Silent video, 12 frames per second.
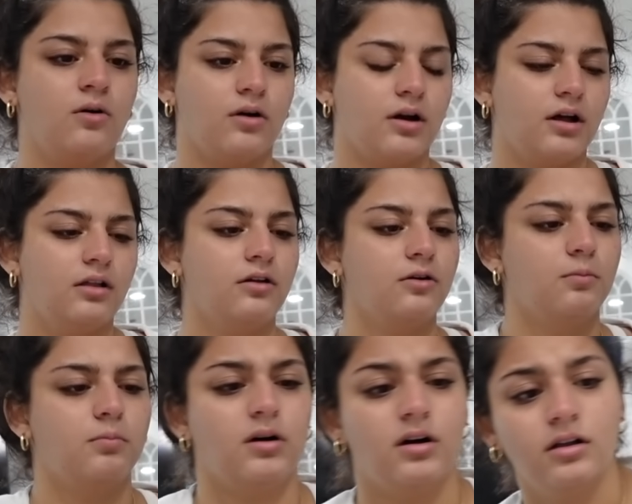or Hello
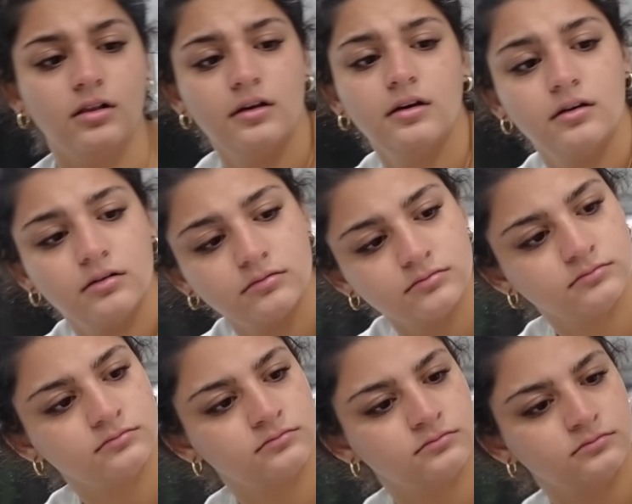Polly.
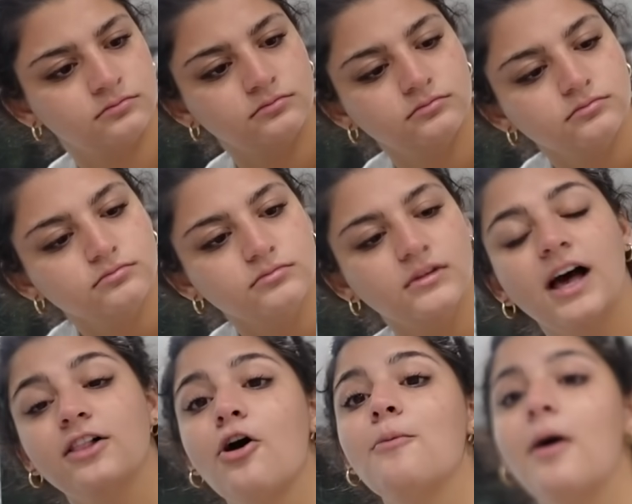
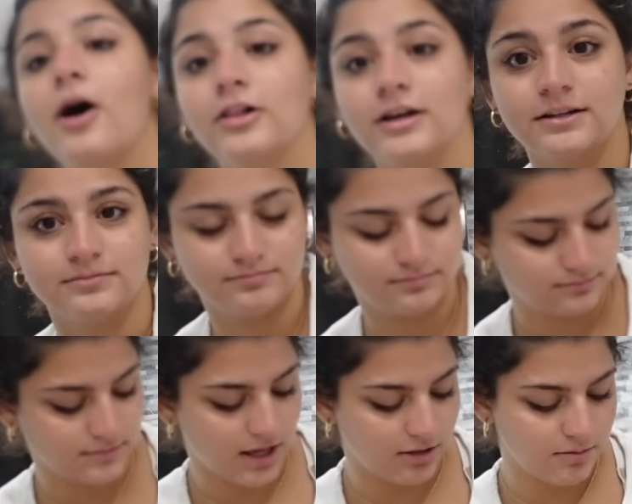Hello Molly.
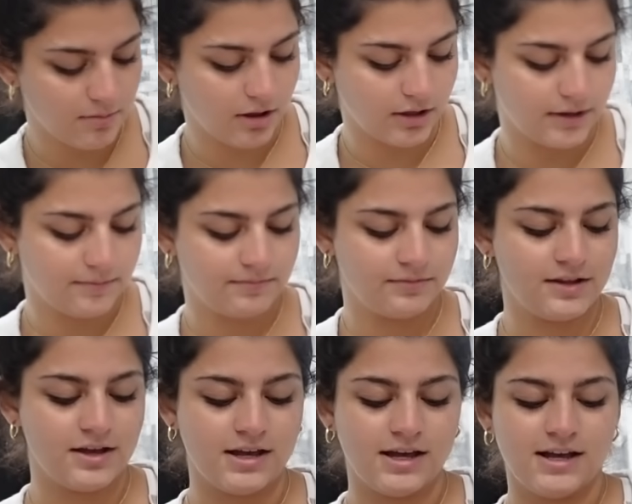Hello Molly.
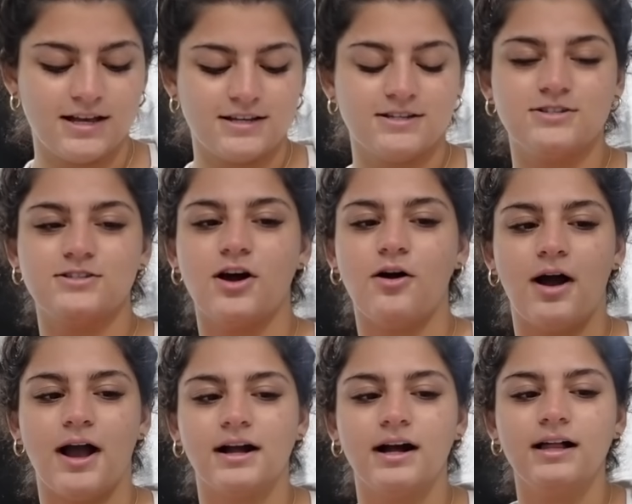So
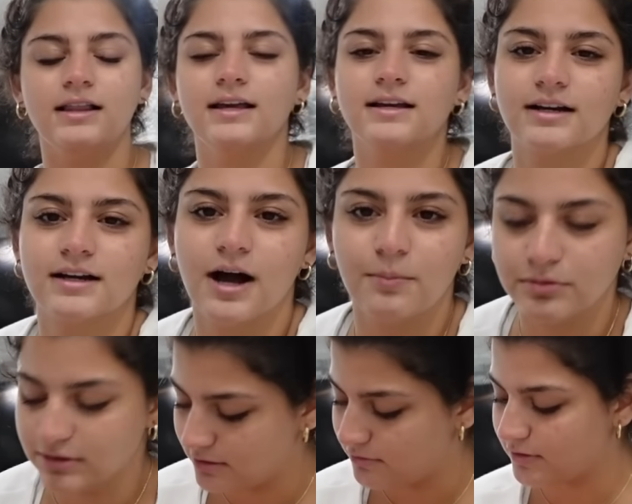I got like a couple
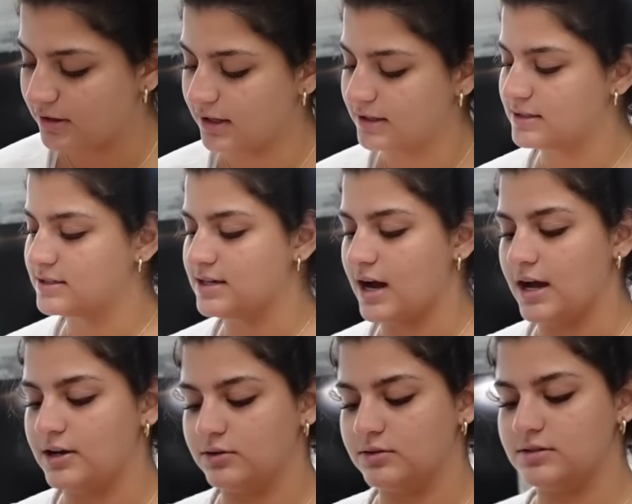different like
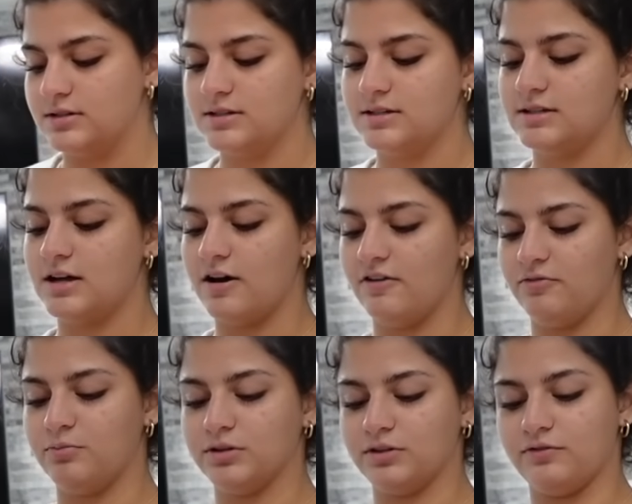styles and
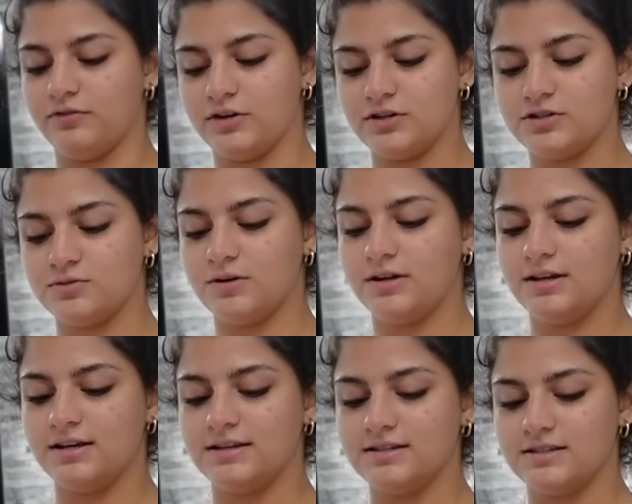stuff, but the first one
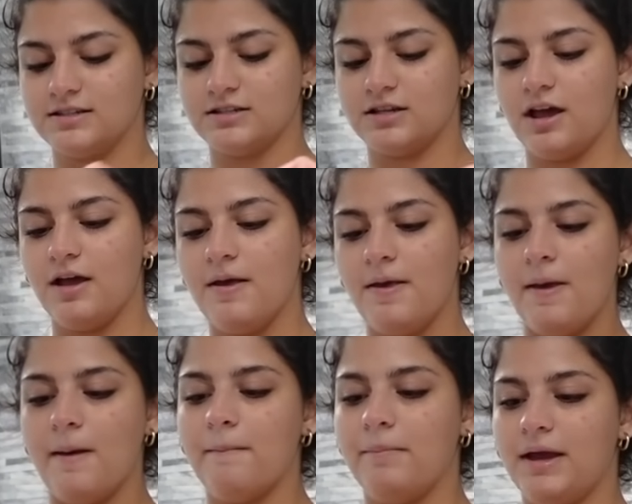is this
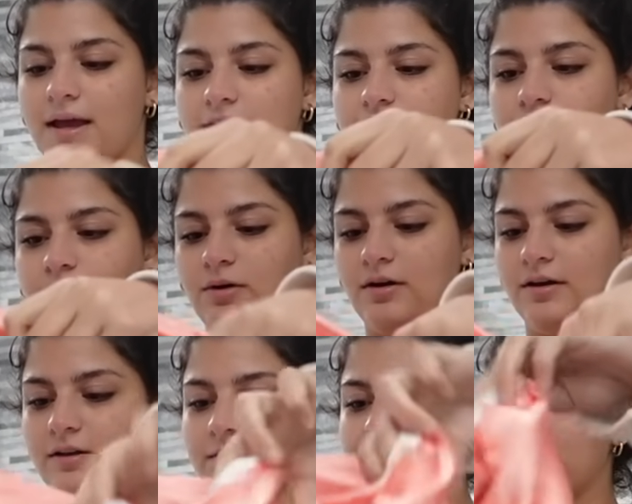pink
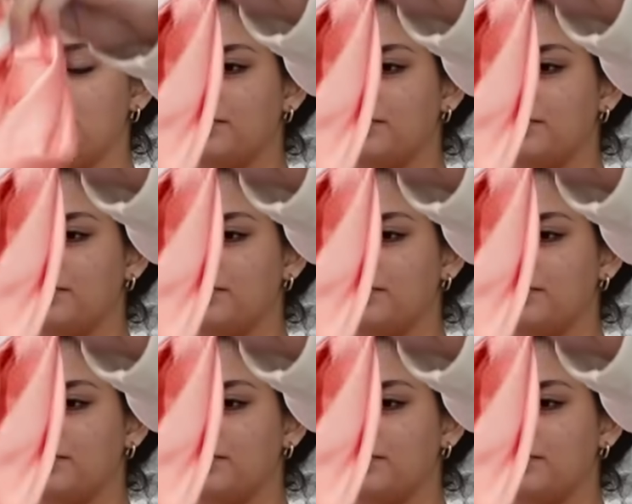one,